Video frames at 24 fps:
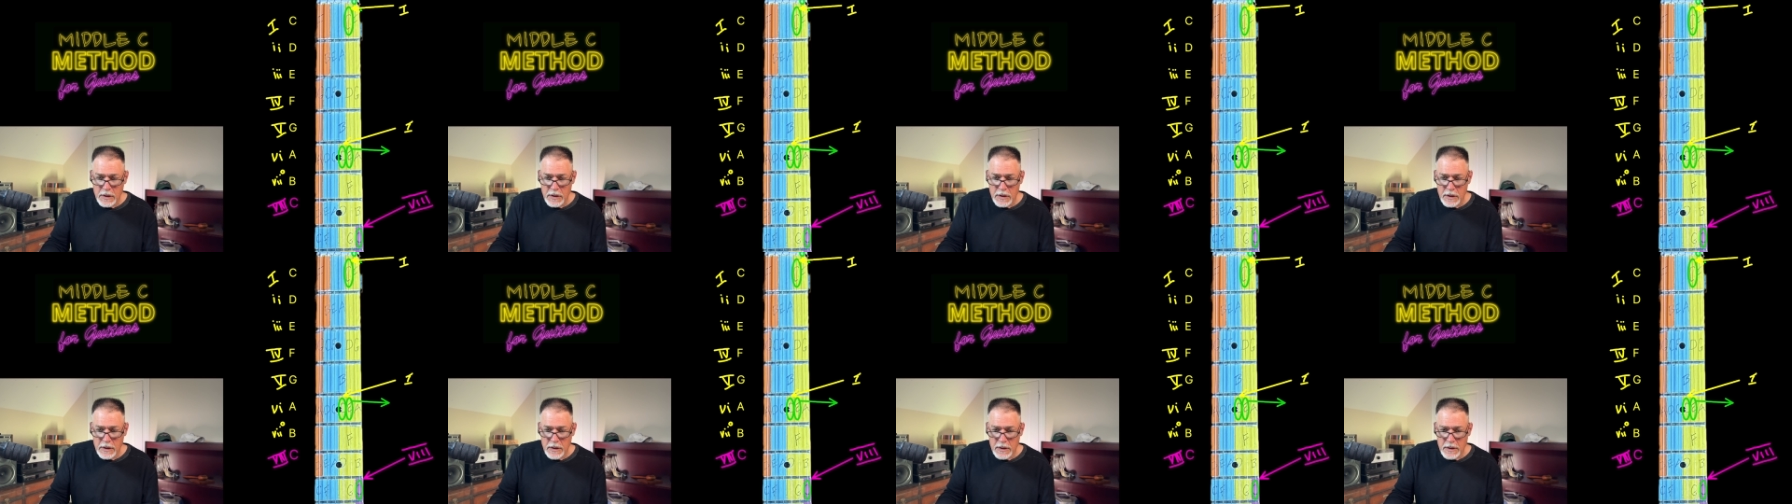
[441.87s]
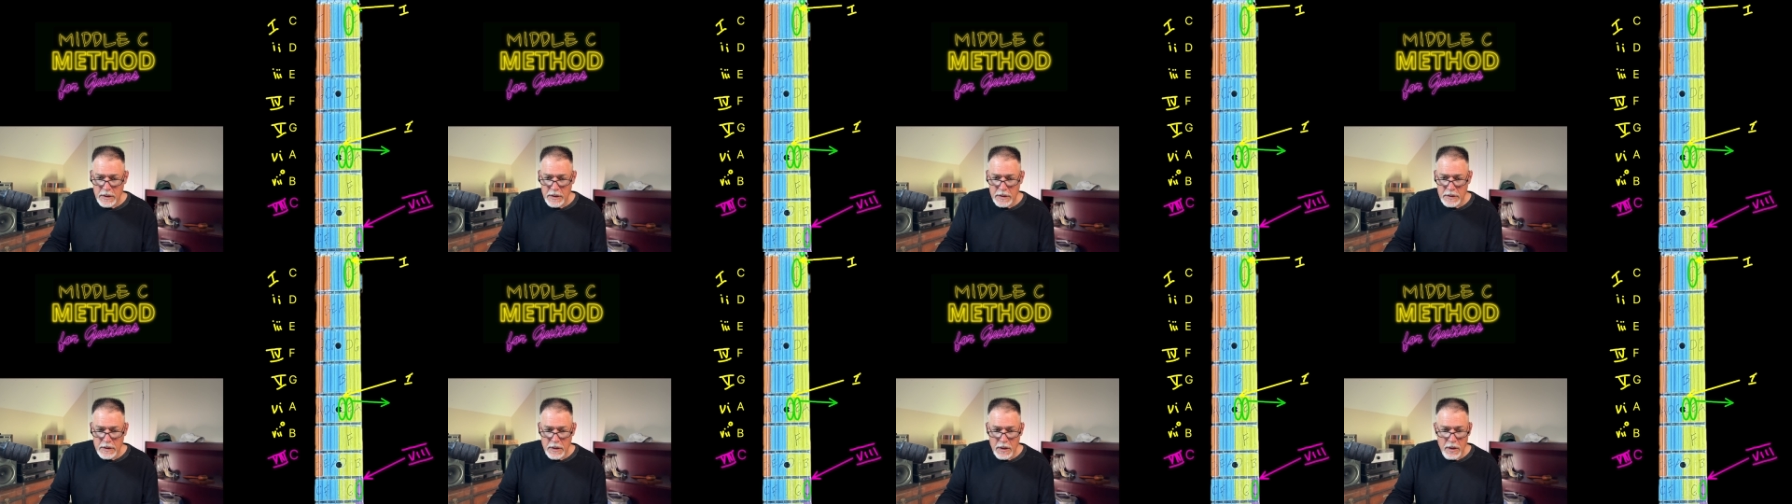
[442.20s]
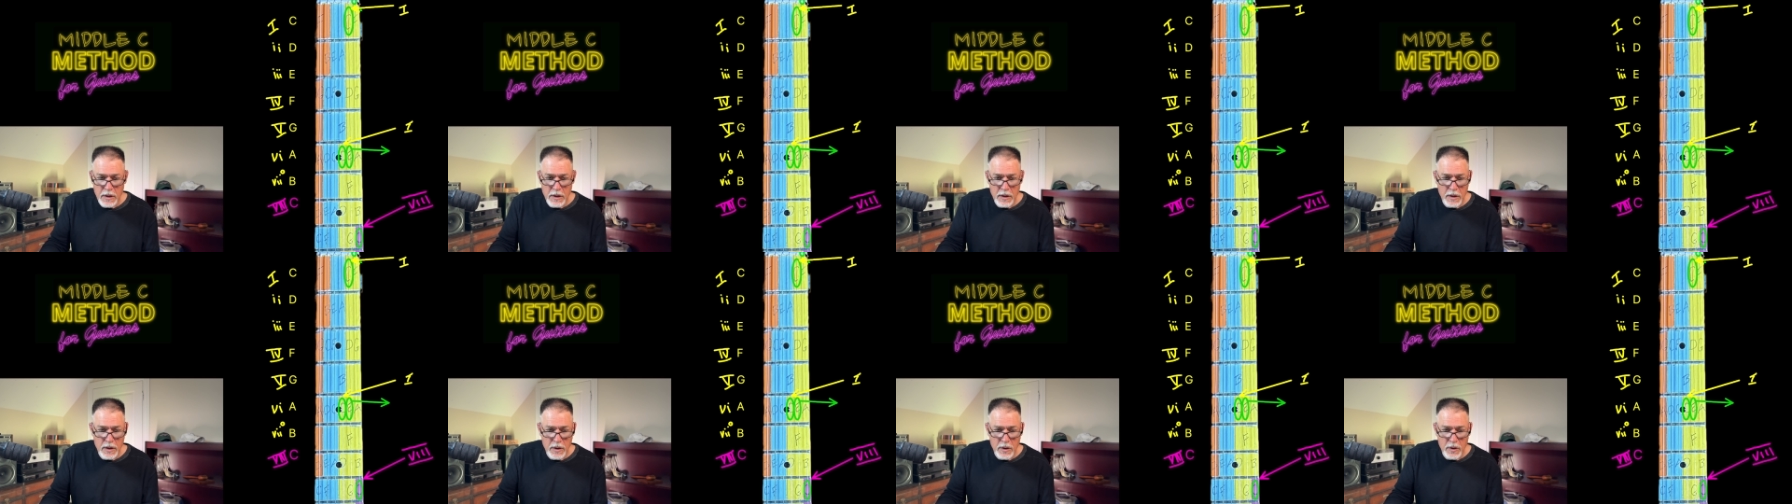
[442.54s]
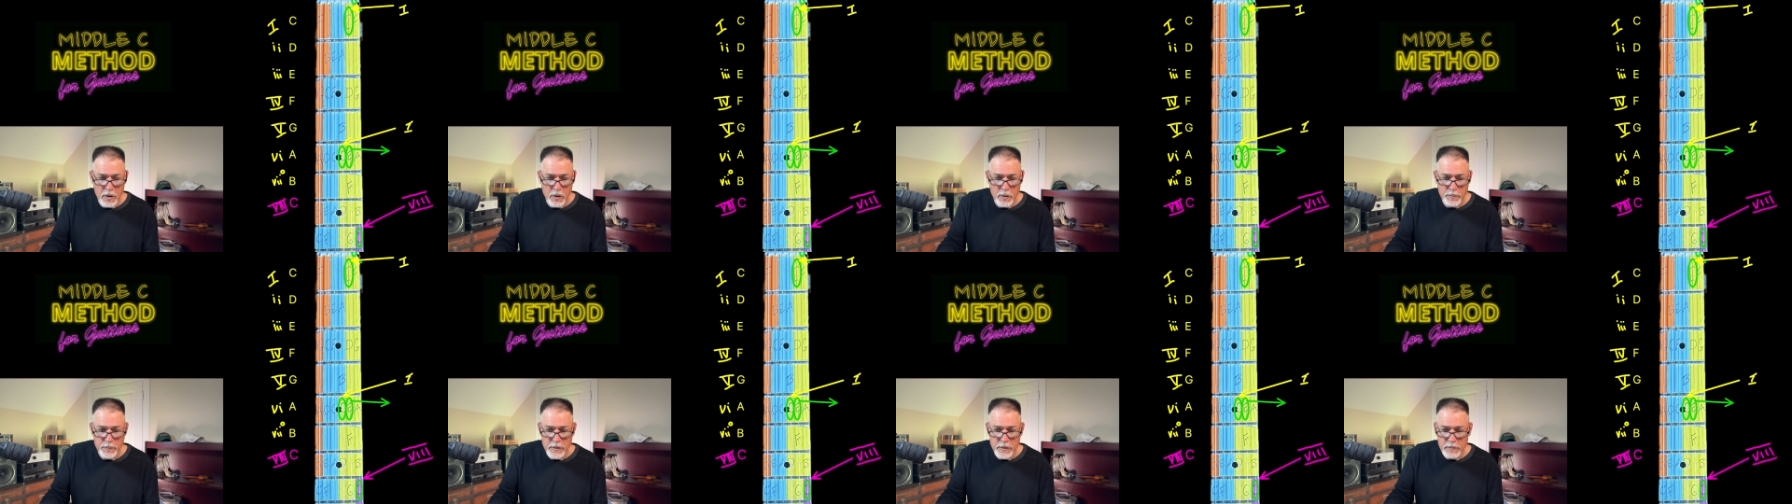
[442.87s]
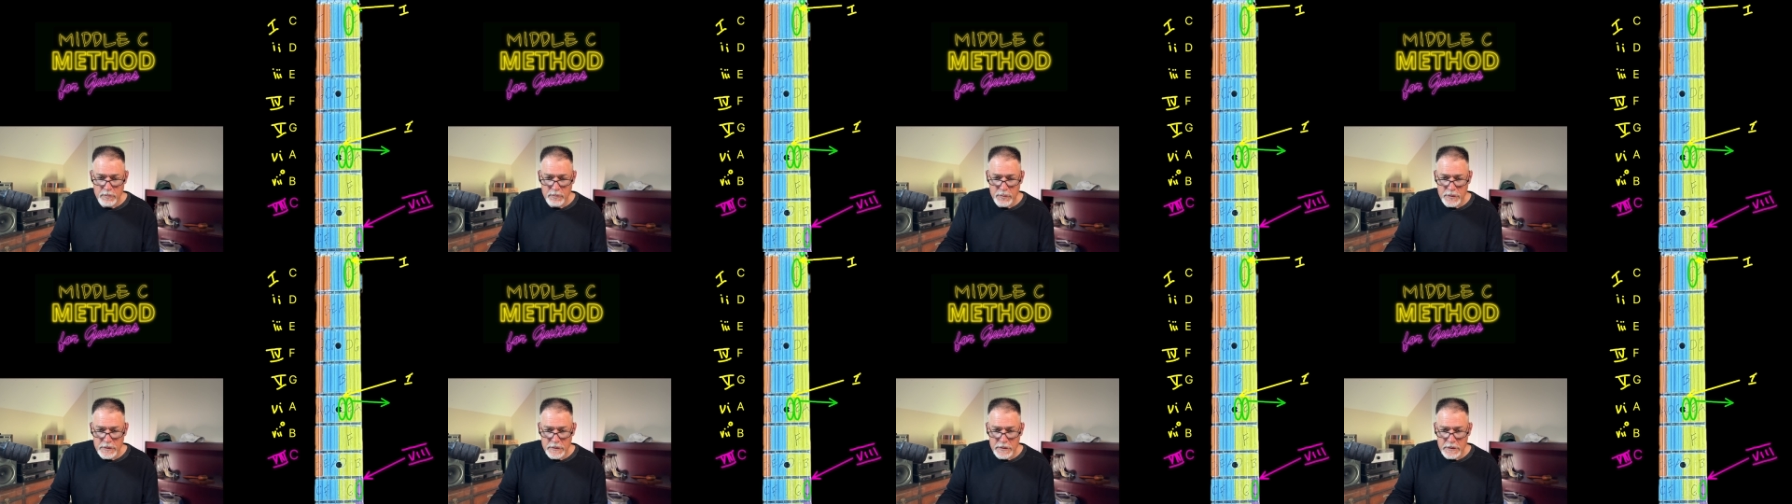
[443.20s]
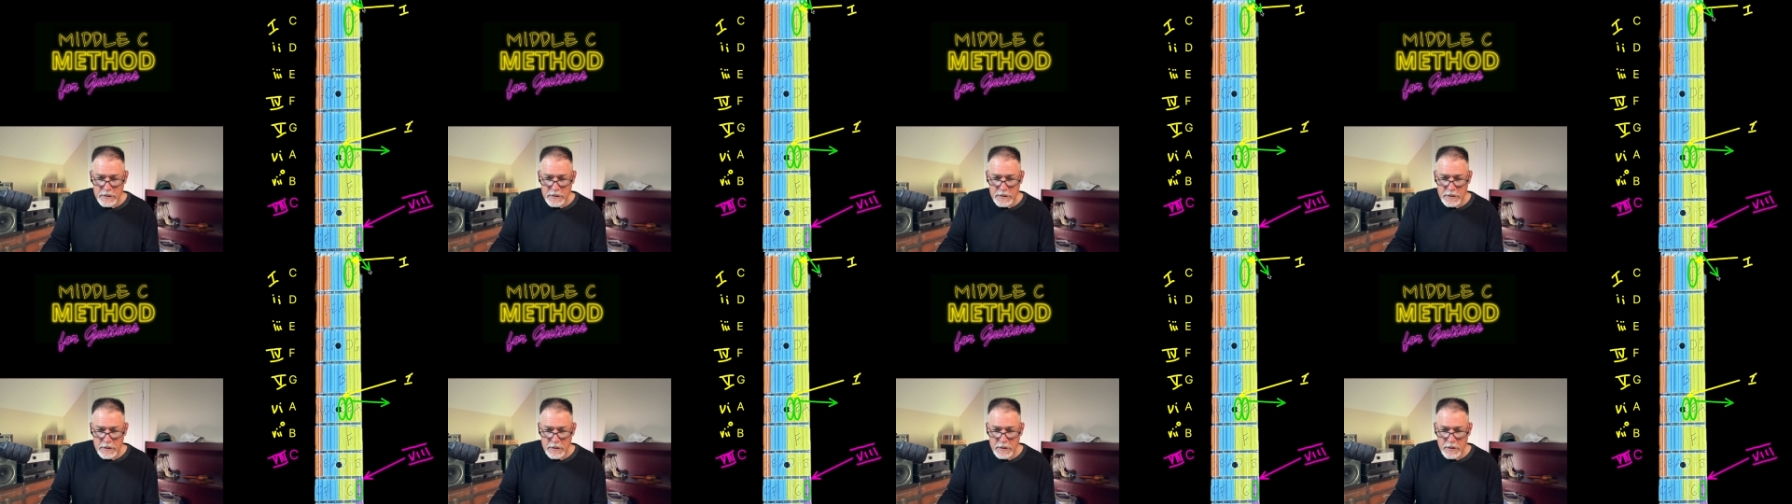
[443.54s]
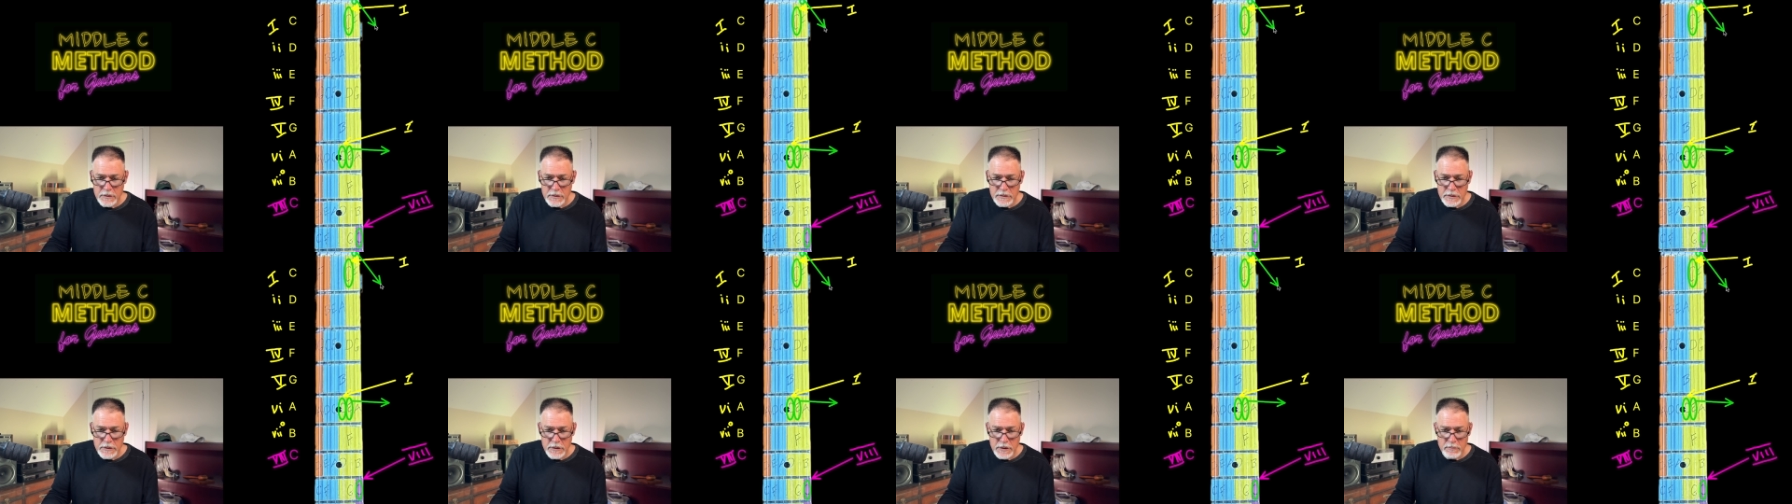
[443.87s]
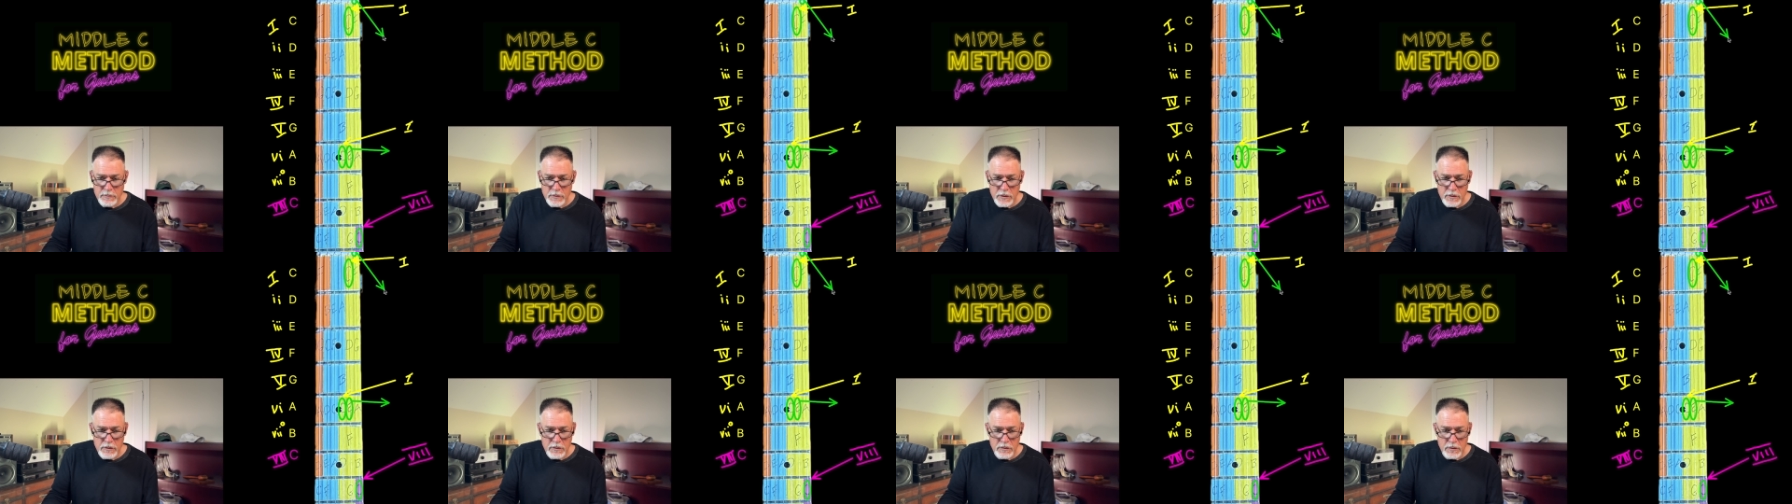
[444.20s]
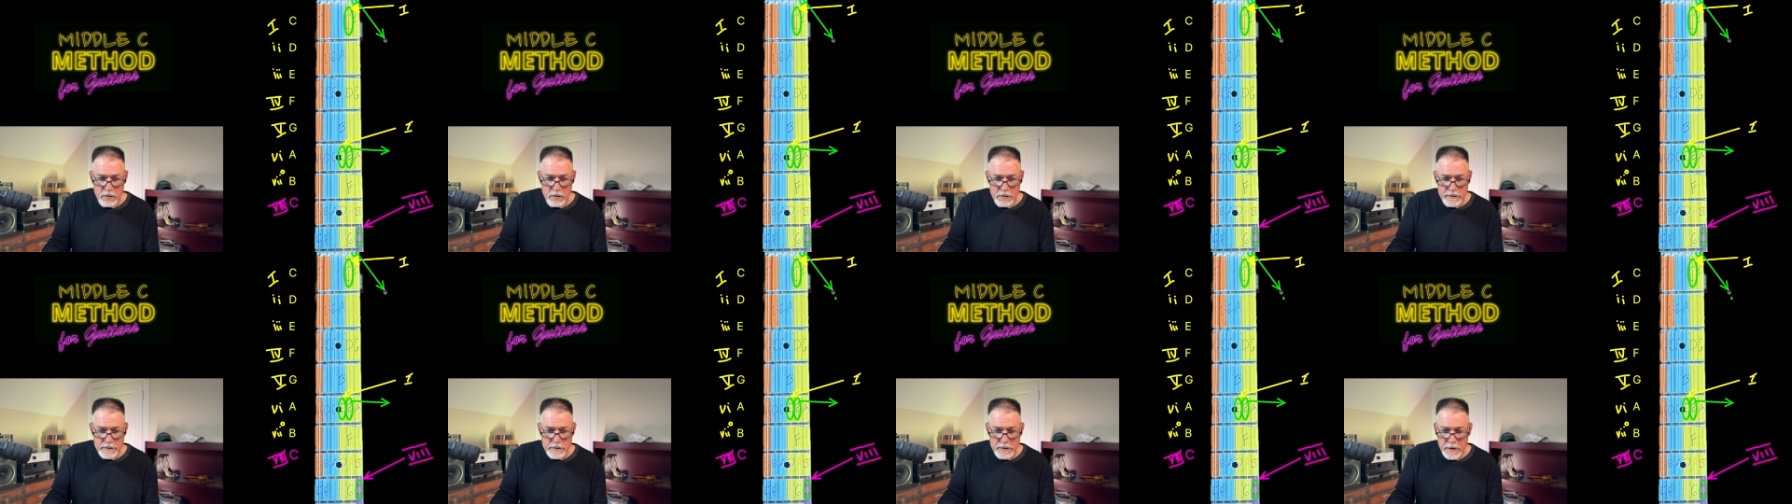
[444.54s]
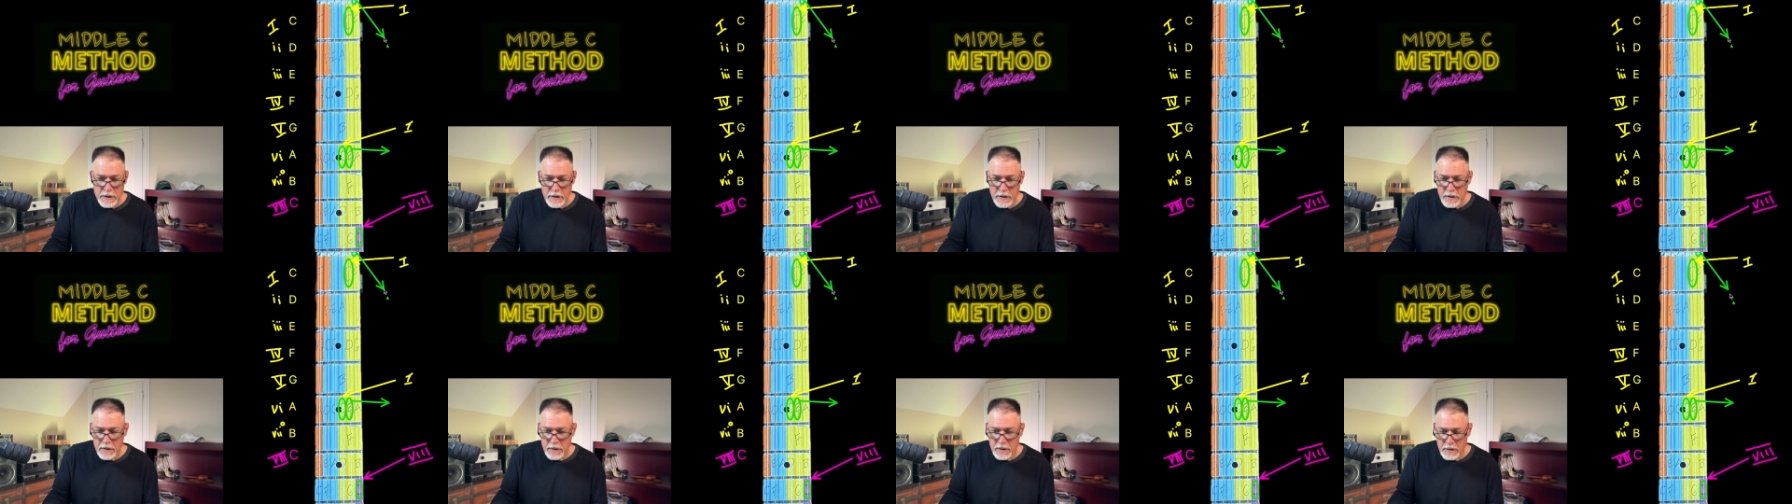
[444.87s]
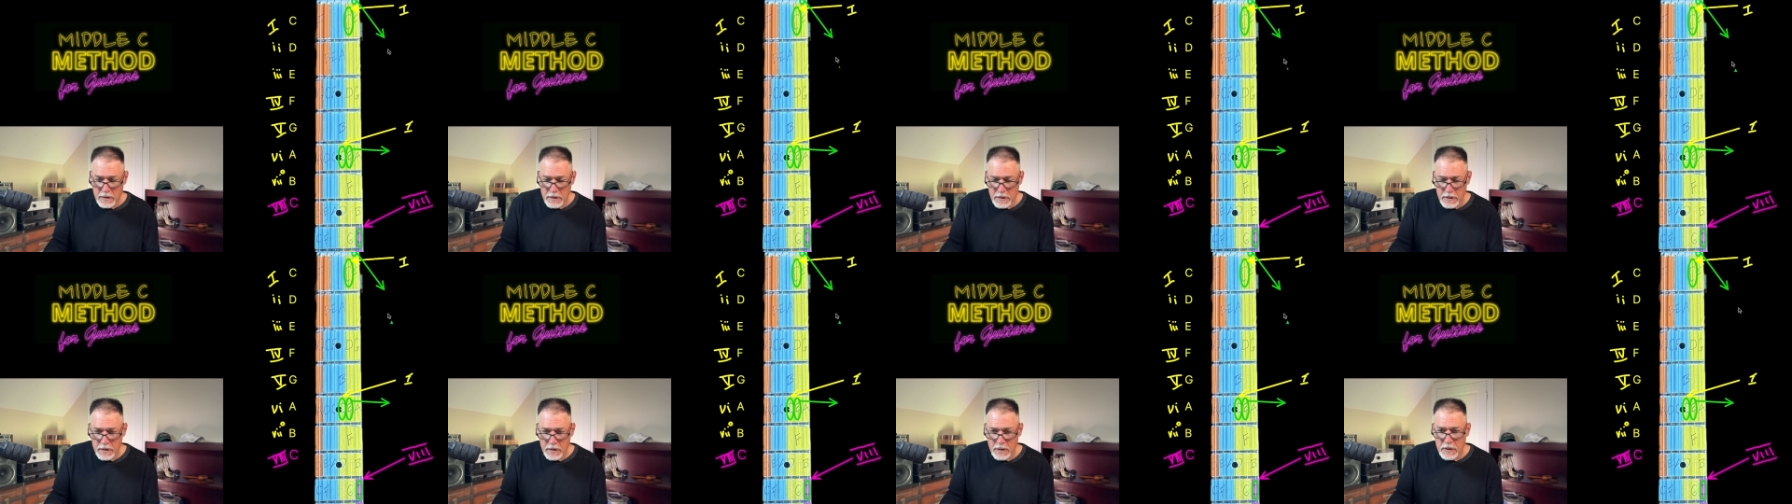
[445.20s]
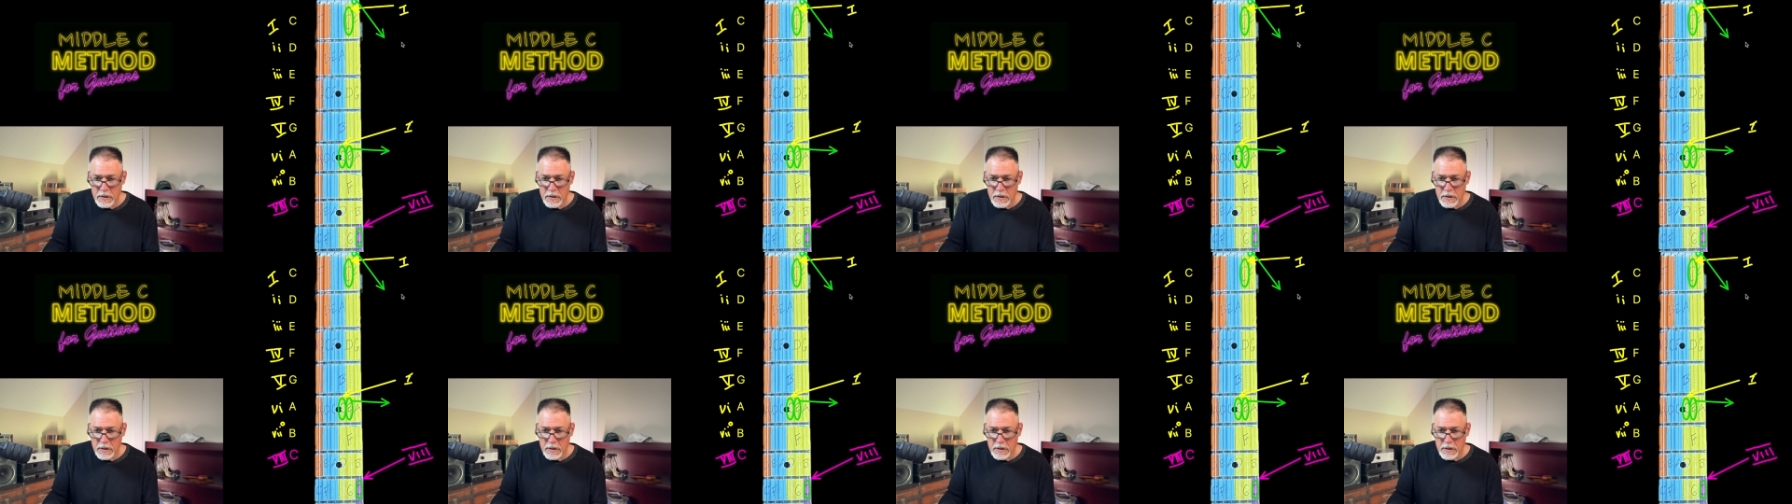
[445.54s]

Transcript: and at the open position, let's see, I'm going to cross that line.